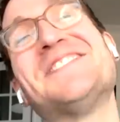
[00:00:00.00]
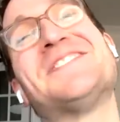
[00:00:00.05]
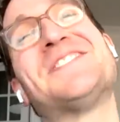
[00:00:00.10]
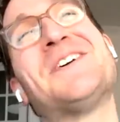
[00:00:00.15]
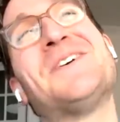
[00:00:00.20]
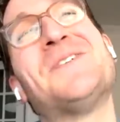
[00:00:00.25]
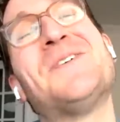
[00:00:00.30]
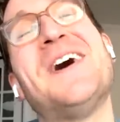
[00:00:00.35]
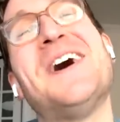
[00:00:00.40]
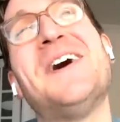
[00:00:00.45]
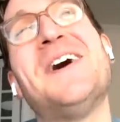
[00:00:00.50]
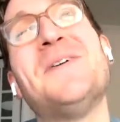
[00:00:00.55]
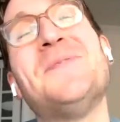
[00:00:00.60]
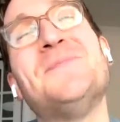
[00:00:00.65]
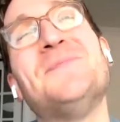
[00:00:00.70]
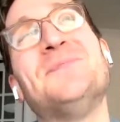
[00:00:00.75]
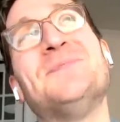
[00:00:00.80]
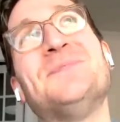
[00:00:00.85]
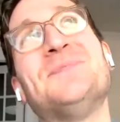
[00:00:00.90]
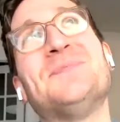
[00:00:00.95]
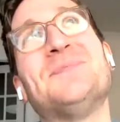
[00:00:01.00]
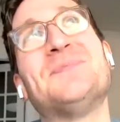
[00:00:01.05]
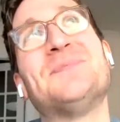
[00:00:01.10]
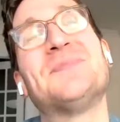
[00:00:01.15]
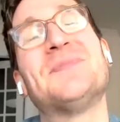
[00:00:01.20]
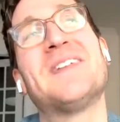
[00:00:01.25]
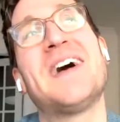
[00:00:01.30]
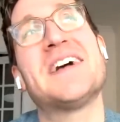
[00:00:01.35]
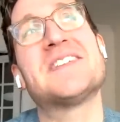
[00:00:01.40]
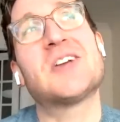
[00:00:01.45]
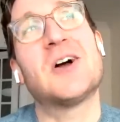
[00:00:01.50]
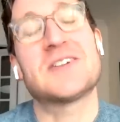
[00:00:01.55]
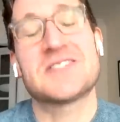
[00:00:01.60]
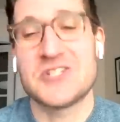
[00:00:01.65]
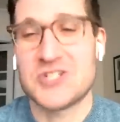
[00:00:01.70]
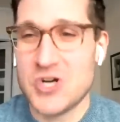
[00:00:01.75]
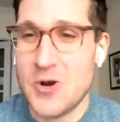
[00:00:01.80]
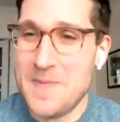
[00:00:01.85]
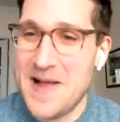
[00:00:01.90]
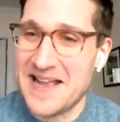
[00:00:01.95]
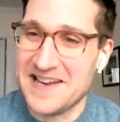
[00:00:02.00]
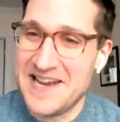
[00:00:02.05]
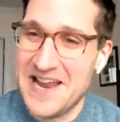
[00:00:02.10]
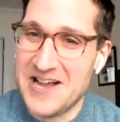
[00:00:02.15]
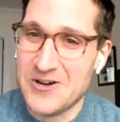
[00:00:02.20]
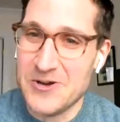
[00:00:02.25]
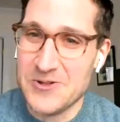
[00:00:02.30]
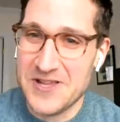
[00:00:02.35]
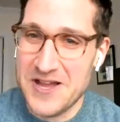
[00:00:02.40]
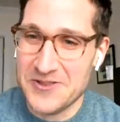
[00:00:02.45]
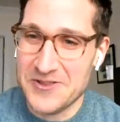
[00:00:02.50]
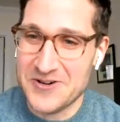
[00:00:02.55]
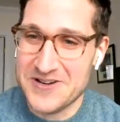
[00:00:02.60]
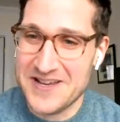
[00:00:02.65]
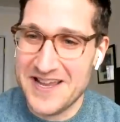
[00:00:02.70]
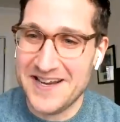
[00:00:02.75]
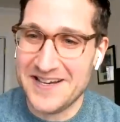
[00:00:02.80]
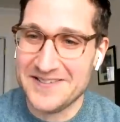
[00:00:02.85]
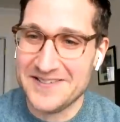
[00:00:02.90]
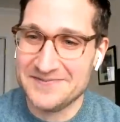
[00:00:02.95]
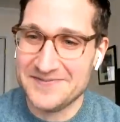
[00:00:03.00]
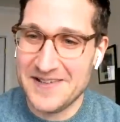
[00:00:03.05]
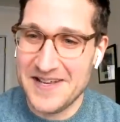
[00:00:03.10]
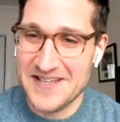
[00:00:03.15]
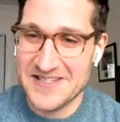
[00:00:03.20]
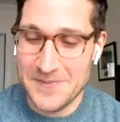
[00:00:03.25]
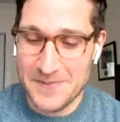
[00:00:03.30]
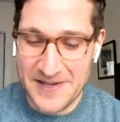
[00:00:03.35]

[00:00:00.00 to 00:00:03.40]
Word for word: so I talked to Joe Manganiello the other day. He's a